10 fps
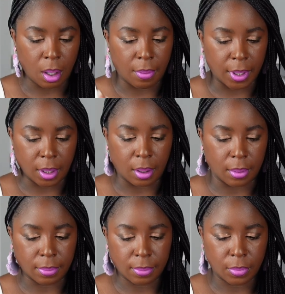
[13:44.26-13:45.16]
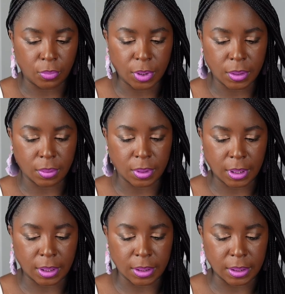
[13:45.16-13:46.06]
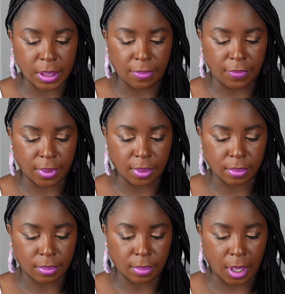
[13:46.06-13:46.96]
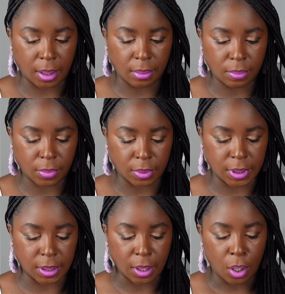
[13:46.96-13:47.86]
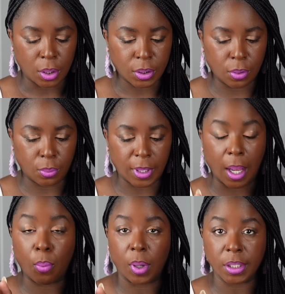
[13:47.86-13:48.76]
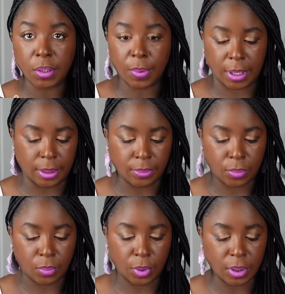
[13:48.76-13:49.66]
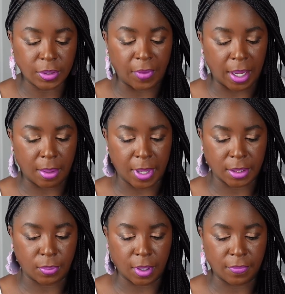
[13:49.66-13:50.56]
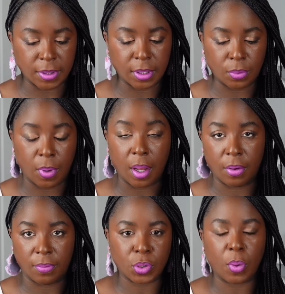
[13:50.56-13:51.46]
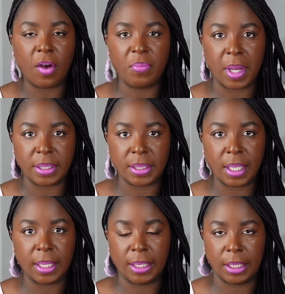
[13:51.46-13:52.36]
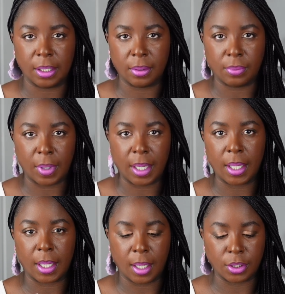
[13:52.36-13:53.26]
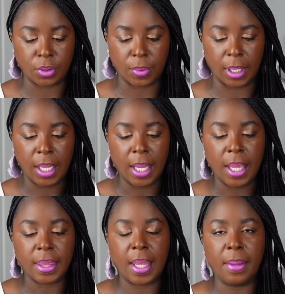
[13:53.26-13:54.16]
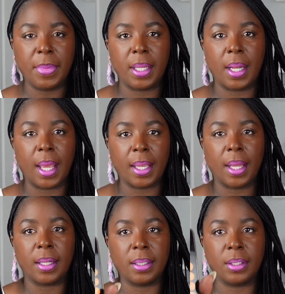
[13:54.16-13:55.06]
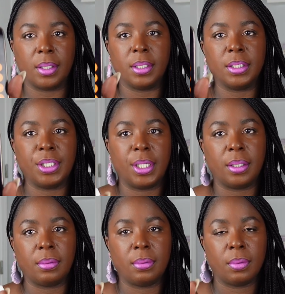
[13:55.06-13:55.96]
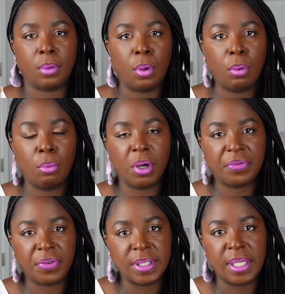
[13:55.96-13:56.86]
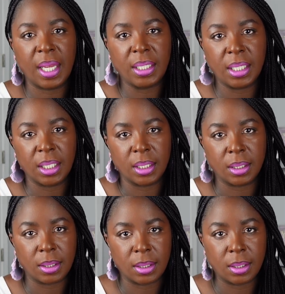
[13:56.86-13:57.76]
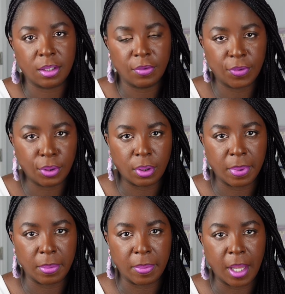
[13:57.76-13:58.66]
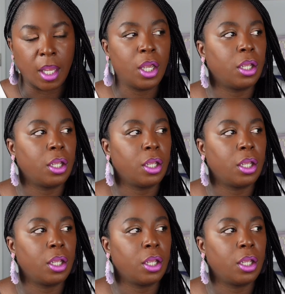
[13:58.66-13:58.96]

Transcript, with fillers: All right, y'all, we're just gonna take this a step further, right? We're gonna take this. So we got 120. We're going to divide that by 12 because it's 12 months in a year, right? And 120. That means I got to legit work for 10 years for you to pay me back.